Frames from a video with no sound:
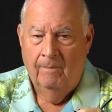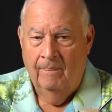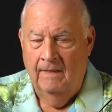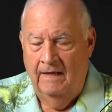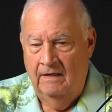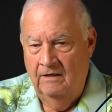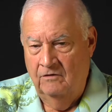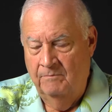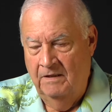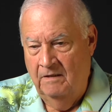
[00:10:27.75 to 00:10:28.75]
that has
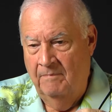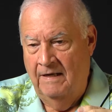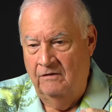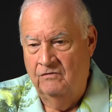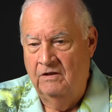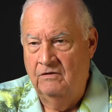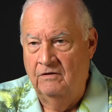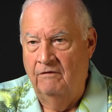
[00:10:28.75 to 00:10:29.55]
been about 60